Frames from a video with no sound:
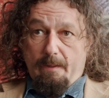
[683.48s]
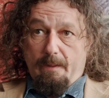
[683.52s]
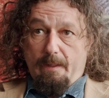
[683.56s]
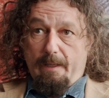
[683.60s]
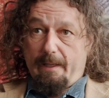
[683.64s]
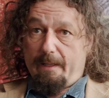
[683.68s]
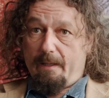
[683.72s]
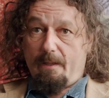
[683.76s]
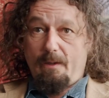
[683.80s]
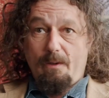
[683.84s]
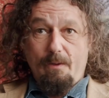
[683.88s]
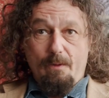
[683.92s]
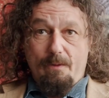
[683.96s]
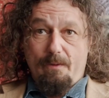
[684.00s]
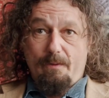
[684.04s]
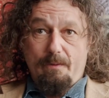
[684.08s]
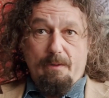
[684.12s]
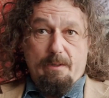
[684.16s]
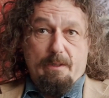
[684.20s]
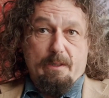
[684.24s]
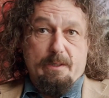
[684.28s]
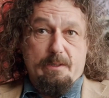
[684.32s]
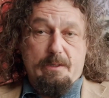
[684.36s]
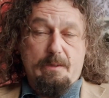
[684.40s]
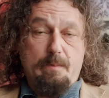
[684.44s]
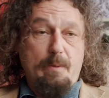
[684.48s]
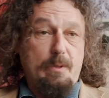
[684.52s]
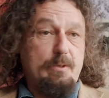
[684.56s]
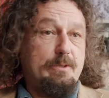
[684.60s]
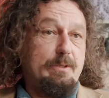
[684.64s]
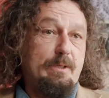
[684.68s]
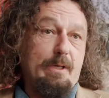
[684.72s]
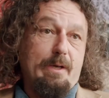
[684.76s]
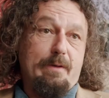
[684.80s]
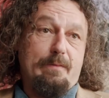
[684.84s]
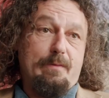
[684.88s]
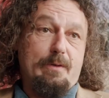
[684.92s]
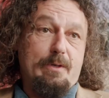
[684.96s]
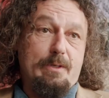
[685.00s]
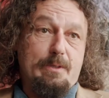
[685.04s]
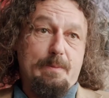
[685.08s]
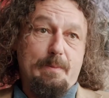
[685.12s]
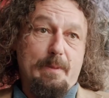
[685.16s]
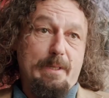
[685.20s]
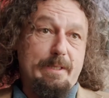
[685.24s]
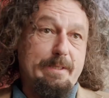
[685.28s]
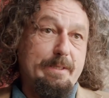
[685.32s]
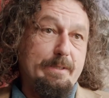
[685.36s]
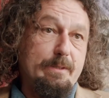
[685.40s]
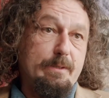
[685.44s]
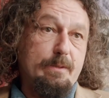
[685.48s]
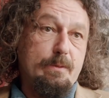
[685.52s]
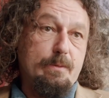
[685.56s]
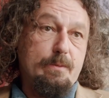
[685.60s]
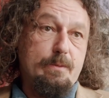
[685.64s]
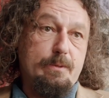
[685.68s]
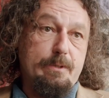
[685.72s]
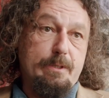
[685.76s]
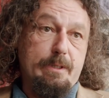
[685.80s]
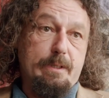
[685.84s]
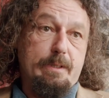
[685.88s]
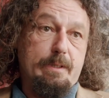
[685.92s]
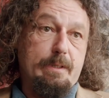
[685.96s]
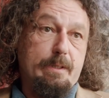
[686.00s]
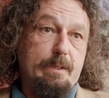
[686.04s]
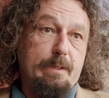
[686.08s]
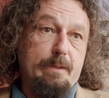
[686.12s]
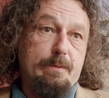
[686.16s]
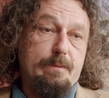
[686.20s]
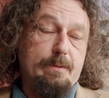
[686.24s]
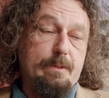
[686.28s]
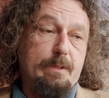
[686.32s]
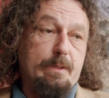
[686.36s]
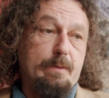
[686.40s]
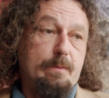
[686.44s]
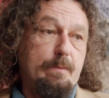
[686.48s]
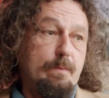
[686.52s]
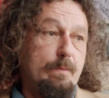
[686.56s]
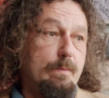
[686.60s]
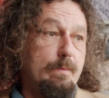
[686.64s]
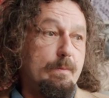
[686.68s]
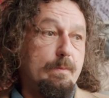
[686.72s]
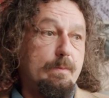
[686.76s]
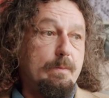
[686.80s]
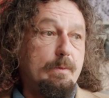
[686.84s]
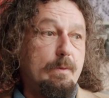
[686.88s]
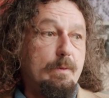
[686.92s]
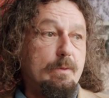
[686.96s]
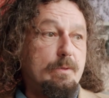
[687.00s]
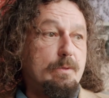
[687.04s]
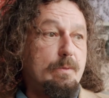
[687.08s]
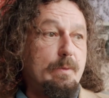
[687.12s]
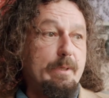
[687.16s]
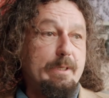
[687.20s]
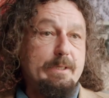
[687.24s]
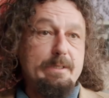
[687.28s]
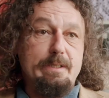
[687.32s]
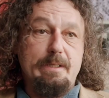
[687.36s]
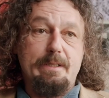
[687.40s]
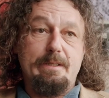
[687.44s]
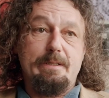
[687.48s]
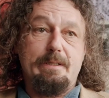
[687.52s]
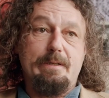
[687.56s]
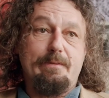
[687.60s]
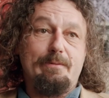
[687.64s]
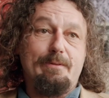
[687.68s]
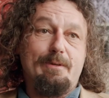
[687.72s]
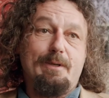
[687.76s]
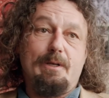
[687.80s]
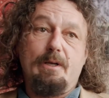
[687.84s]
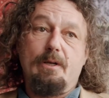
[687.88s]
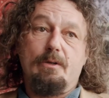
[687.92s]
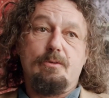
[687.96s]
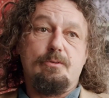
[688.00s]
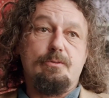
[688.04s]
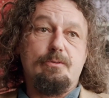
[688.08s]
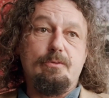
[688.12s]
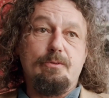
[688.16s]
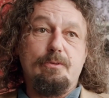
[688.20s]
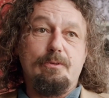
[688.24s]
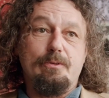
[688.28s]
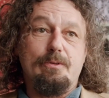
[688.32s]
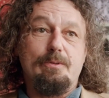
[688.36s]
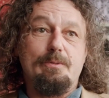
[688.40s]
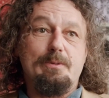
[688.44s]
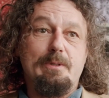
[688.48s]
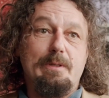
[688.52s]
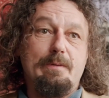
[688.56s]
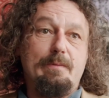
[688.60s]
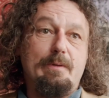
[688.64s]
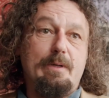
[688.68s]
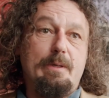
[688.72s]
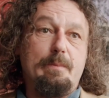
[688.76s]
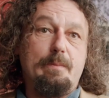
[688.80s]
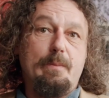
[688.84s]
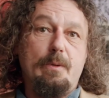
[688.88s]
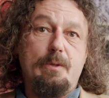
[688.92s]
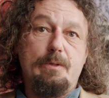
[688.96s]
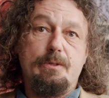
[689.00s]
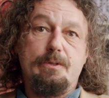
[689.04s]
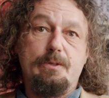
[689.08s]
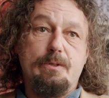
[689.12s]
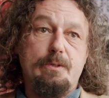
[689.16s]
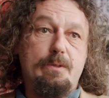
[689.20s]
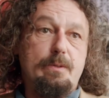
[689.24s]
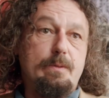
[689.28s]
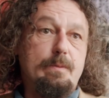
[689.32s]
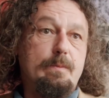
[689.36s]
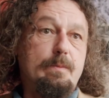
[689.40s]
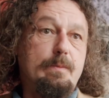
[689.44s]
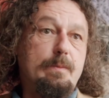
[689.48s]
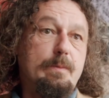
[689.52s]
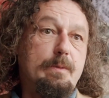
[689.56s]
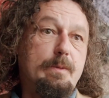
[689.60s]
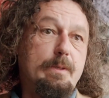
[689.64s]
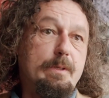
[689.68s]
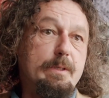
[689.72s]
And a lot of, you know, it's the most diverse place in Dorset, you know. So we've got 26 different cultural groups living in Boscombe.